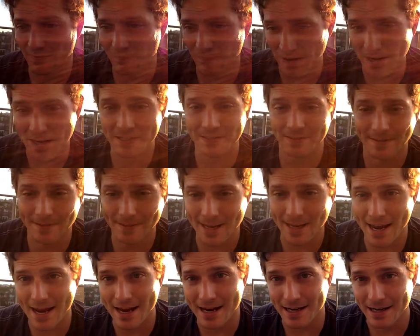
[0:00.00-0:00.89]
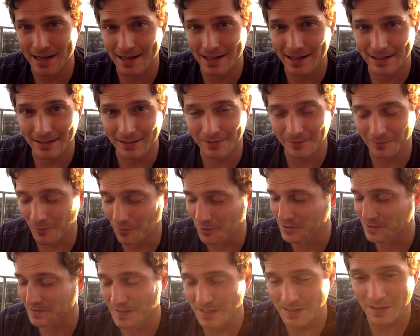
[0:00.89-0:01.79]
finishing the day
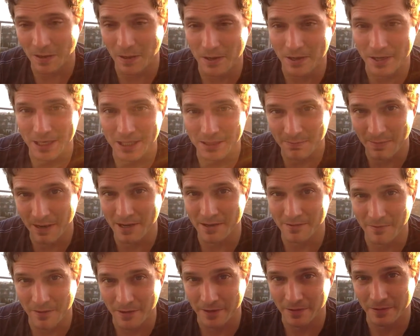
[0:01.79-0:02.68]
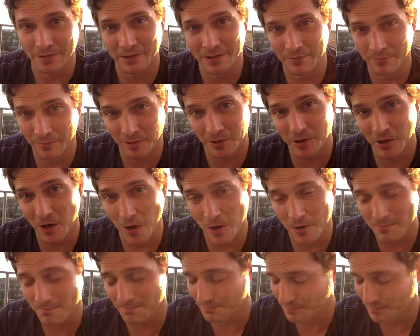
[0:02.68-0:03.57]
worse than they started, despite running really hard.